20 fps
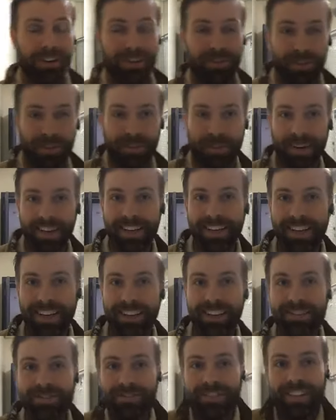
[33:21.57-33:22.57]
I know everybody
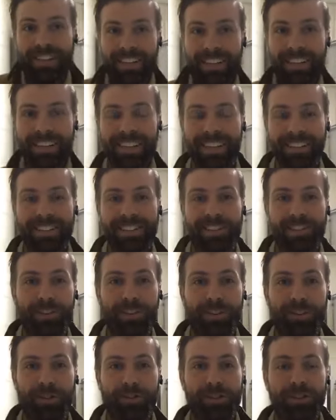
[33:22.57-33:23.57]
kind of uh, is
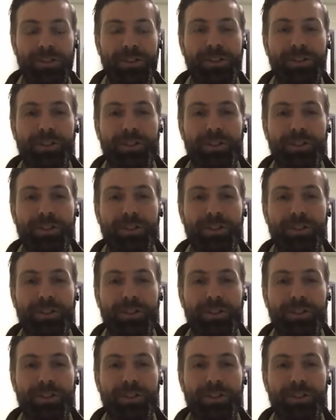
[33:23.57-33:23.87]
looking over their